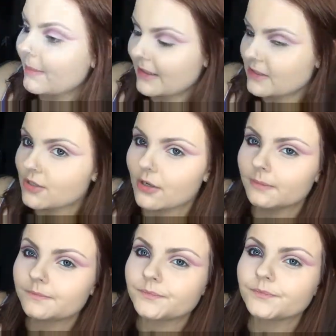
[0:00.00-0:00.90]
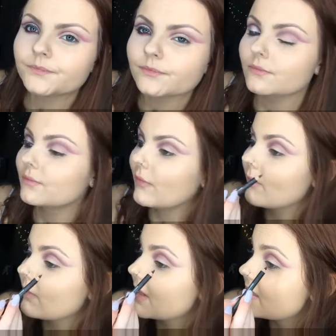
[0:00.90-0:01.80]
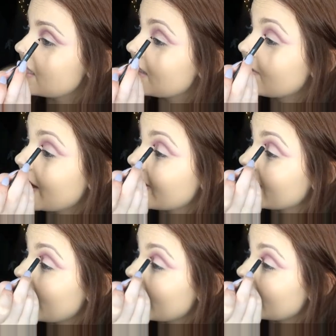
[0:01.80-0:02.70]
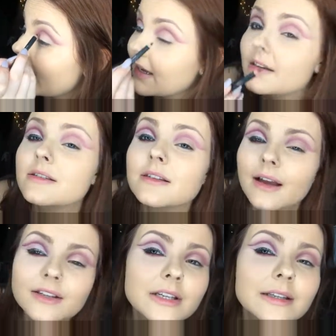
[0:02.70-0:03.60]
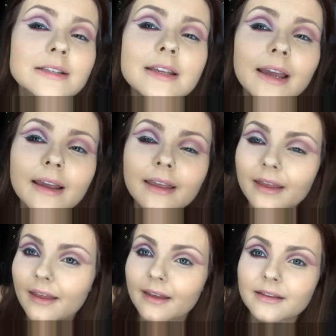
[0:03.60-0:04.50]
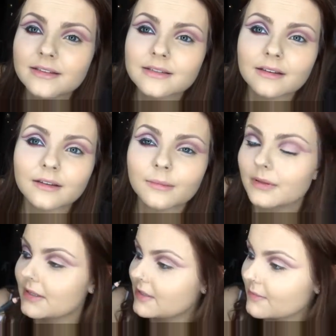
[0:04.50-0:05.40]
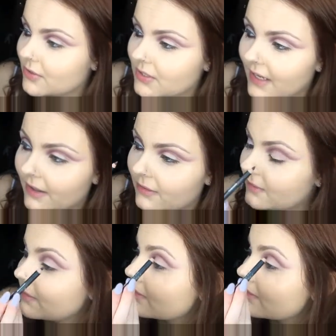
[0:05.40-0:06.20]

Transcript: that pencil to define the line again, because as you can see it's completely smudged out.